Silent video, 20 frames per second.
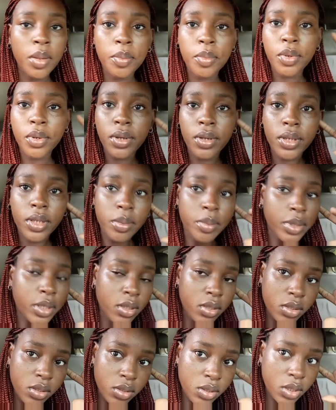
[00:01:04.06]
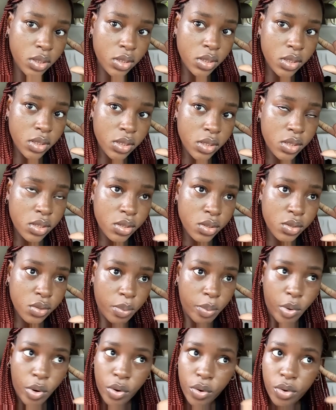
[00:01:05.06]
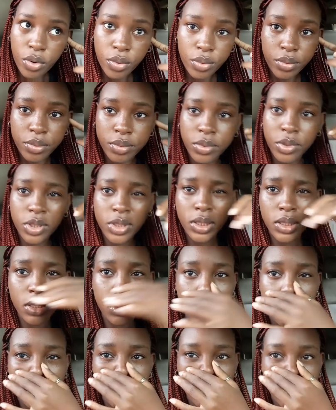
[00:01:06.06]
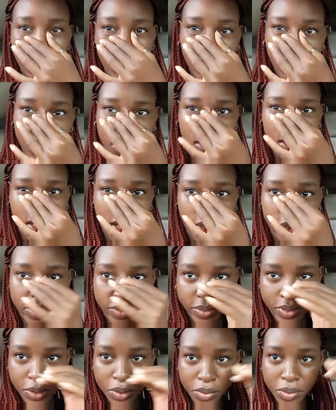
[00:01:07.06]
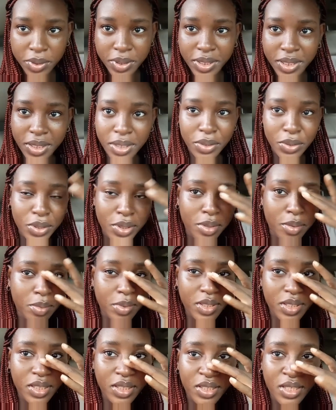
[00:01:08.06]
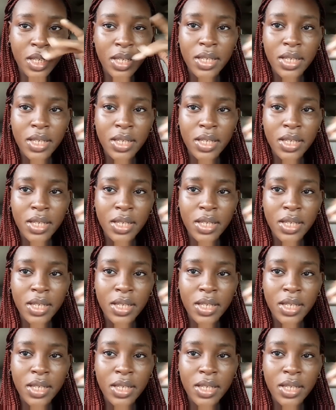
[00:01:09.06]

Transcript: But I'll get back to you guys tomorrow. Because I think this is like outfit of the day or something.